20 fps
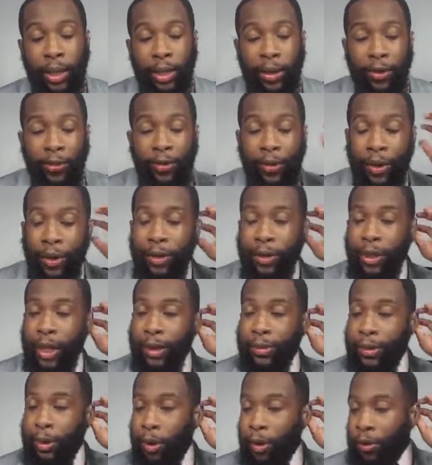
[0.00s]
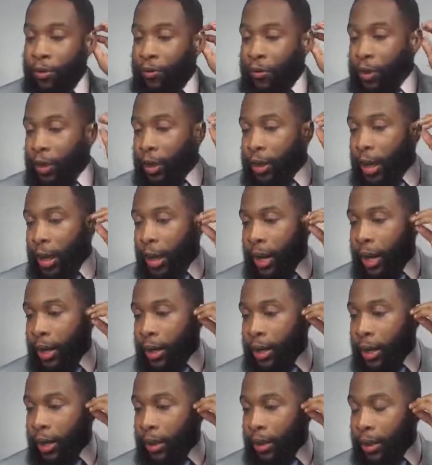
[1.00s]
for James Dolan, $50K
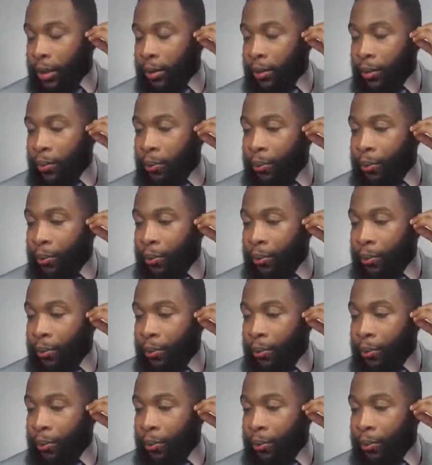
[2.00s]
ain't nothing.